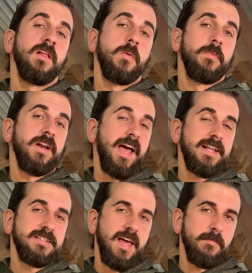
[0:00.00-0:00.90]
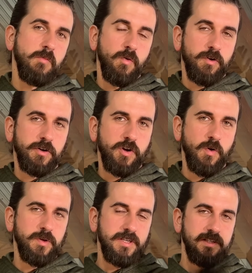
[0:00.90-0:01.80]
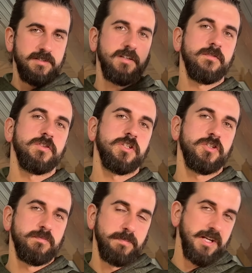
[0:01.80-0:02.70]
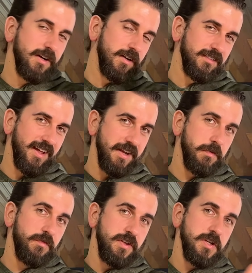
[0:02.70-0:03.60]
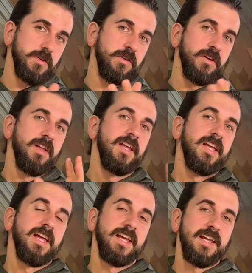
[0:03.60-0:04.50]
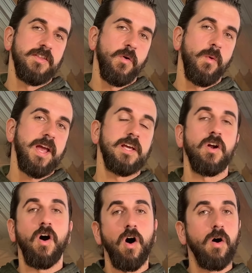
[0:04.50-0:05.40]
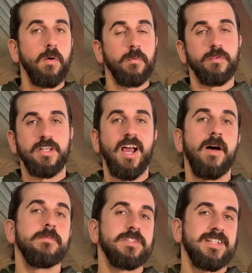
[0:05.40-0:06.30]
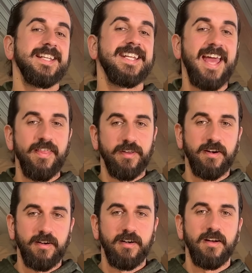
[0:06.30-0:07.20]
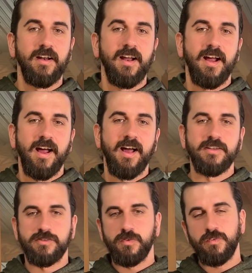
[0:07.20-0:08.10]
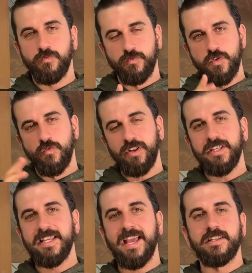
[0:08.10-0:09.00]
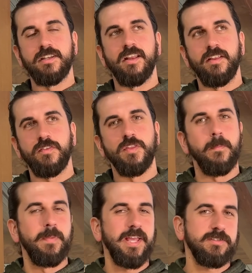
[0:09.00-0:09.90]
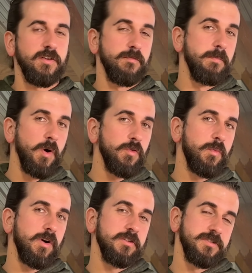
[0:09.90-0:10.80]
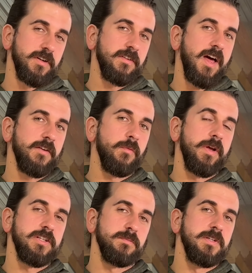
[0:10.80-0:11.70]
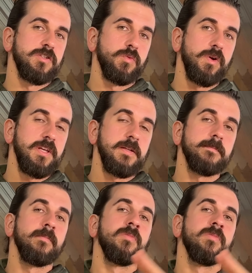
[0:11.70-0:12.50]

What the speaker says: but it has that more cohesive speaker-like feel in the way it all comes together. So you really get the best of both worlds in a lot of ways between